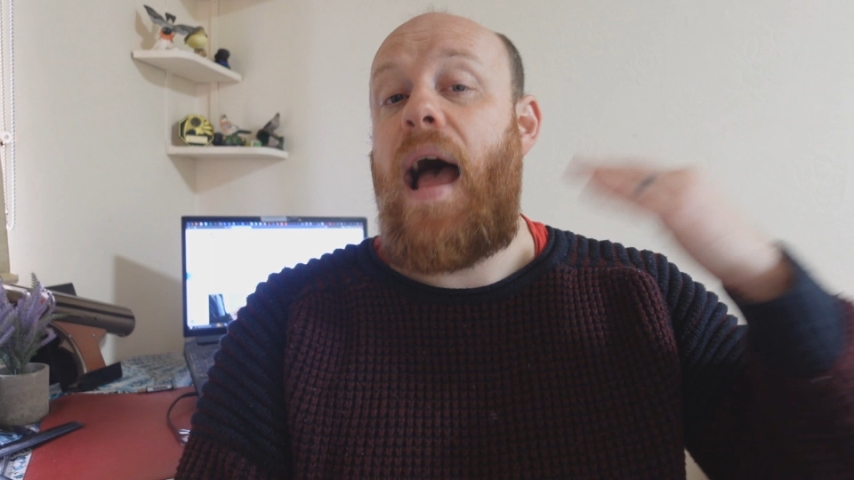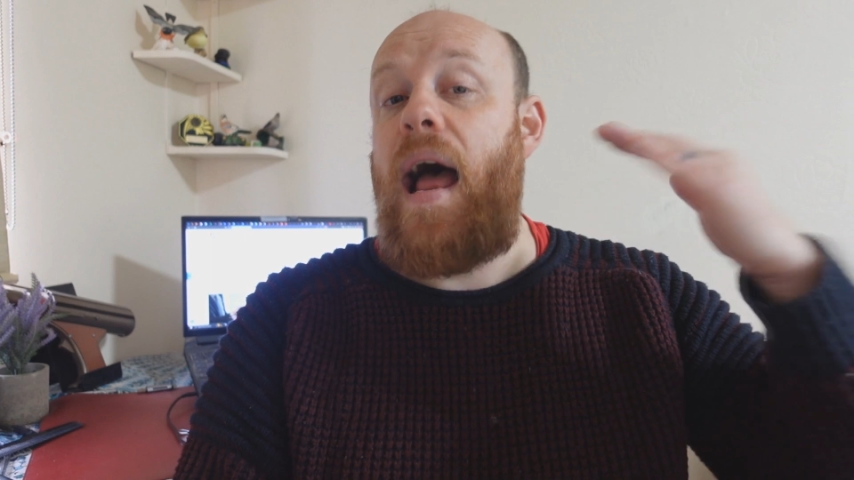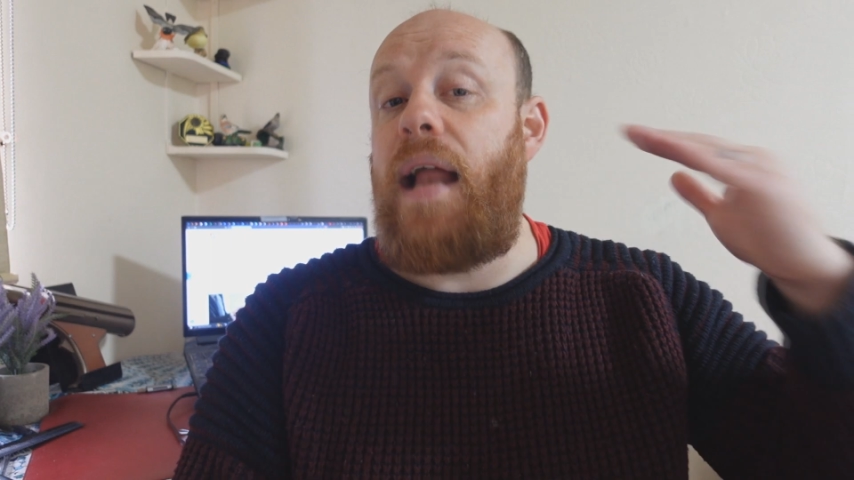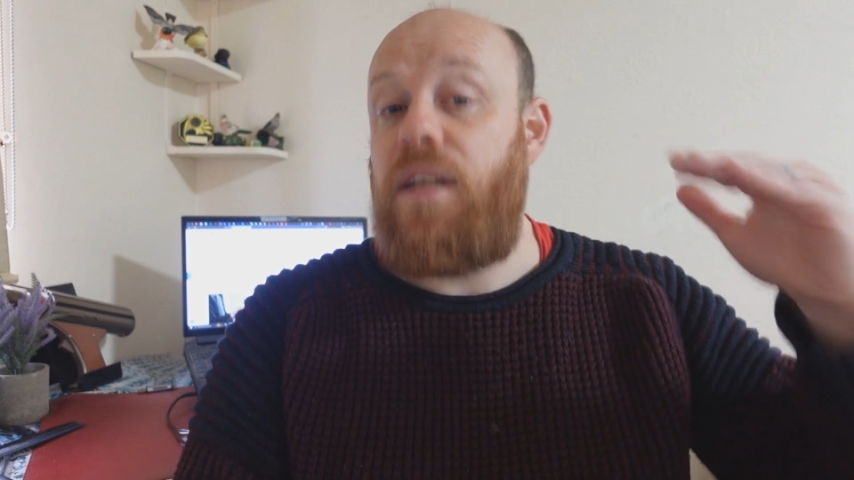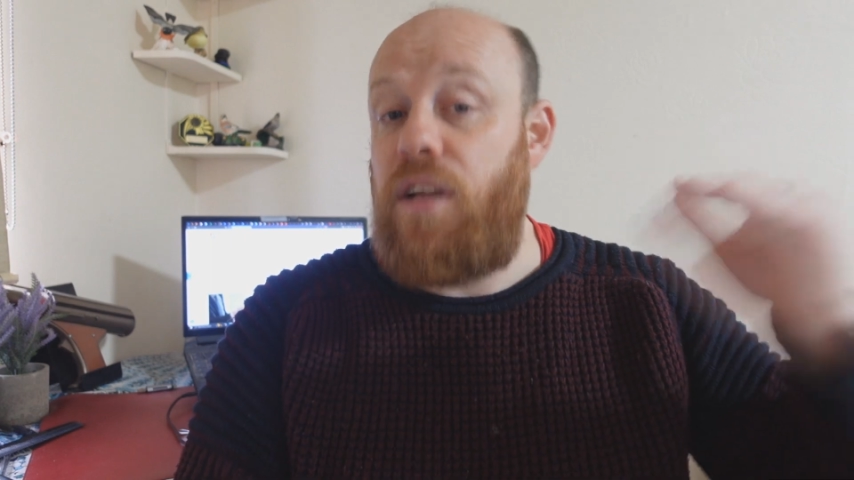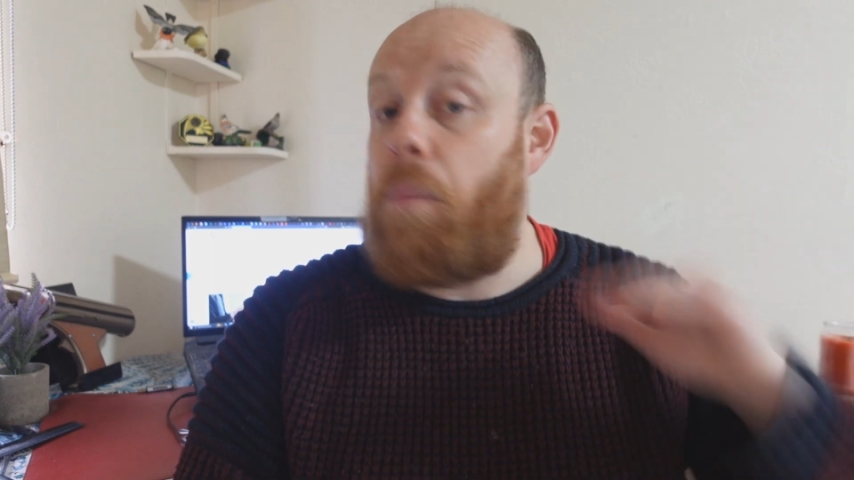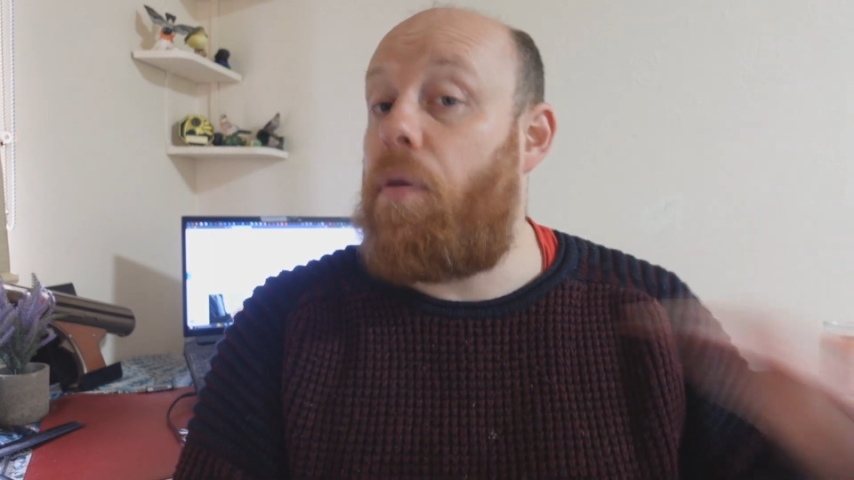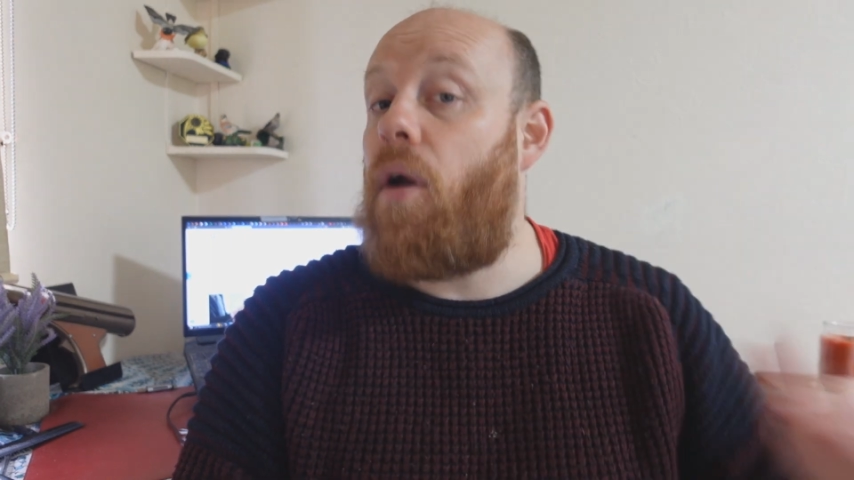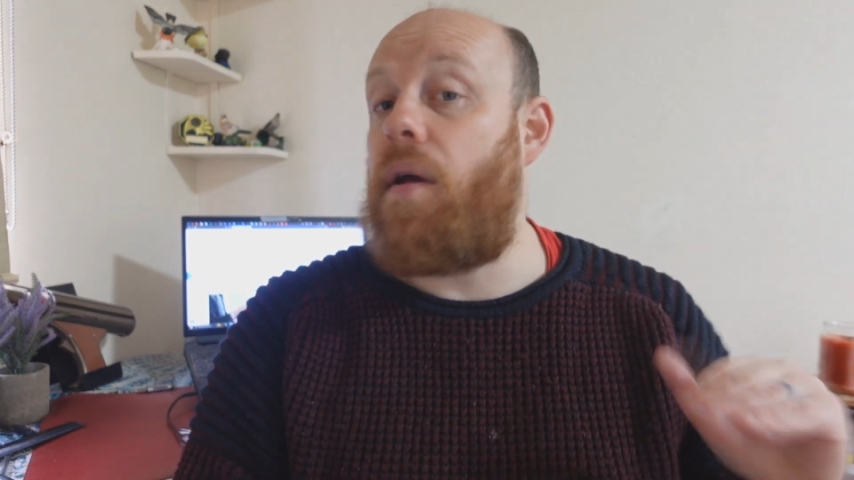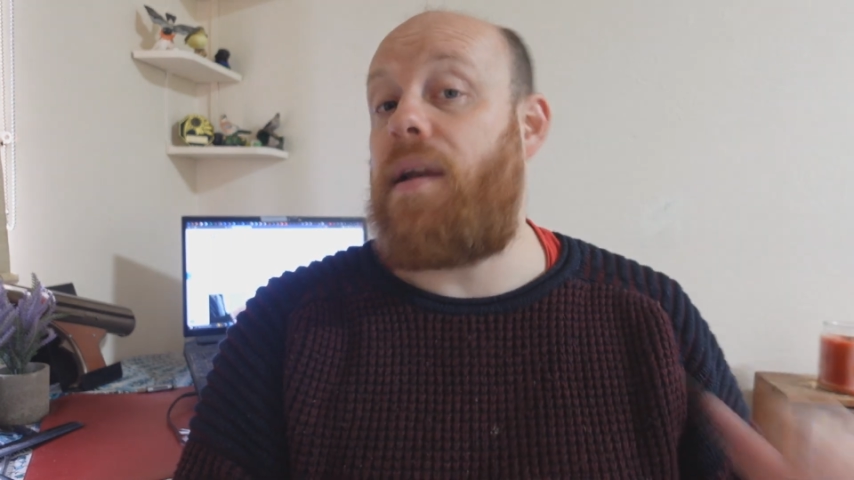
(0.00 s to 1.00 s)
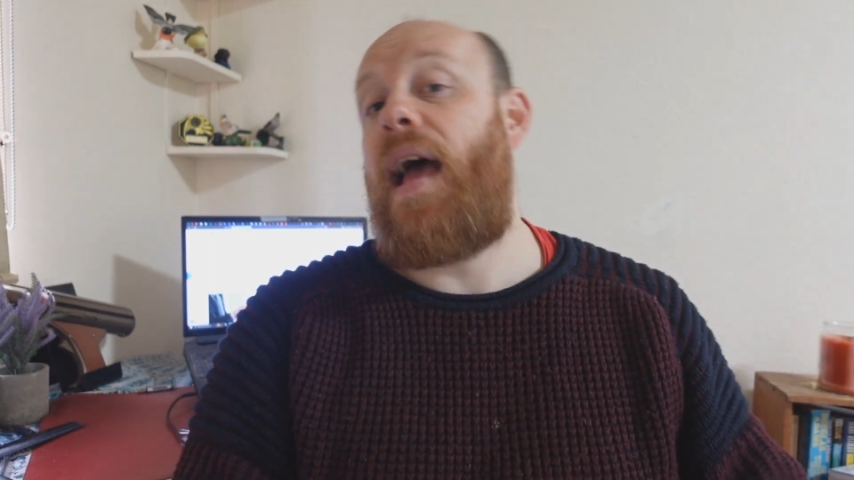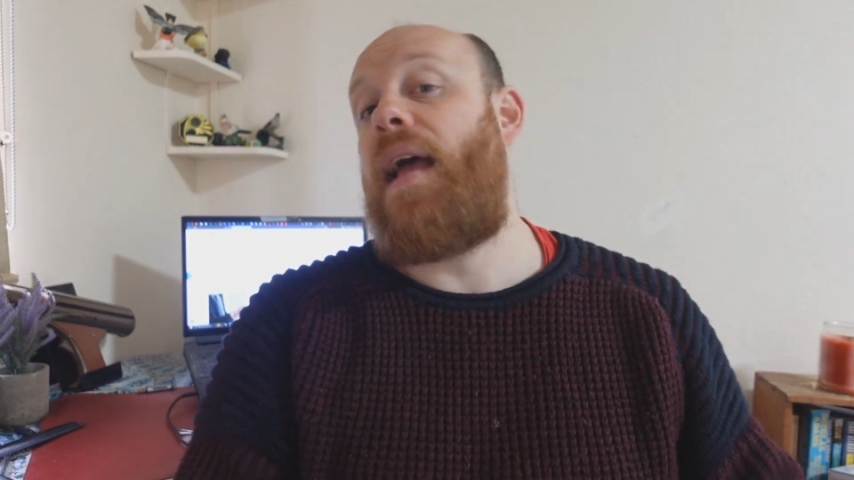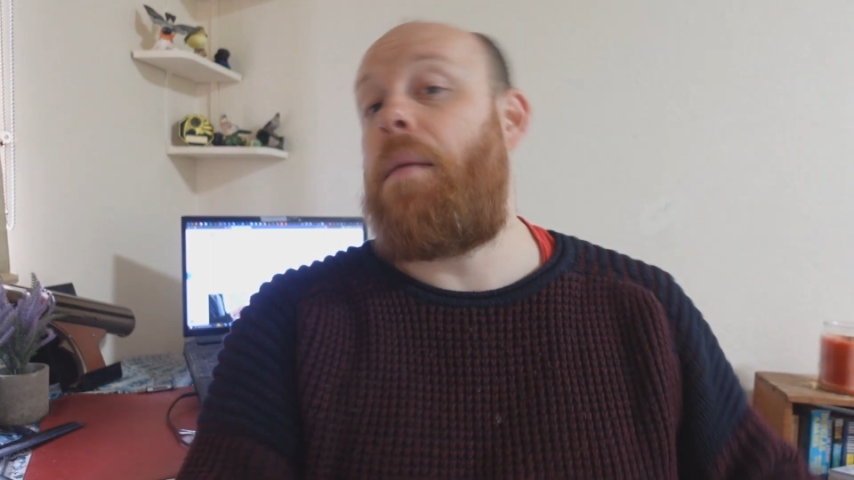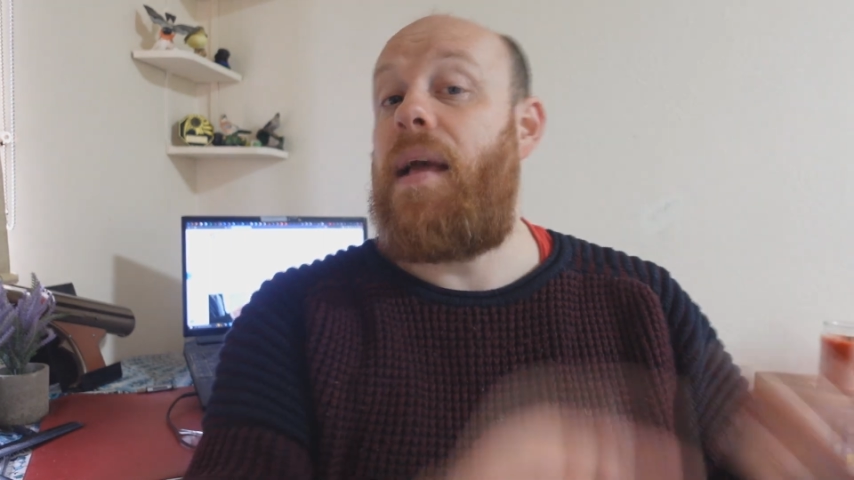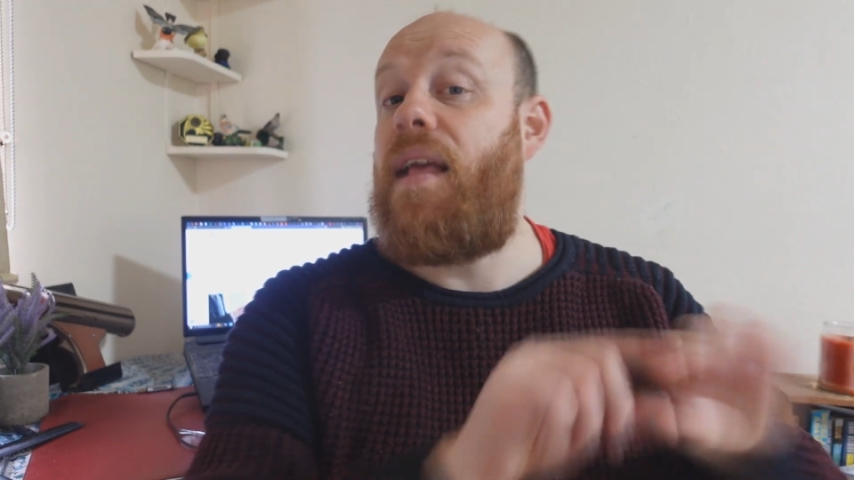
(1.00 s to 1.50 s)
and your product name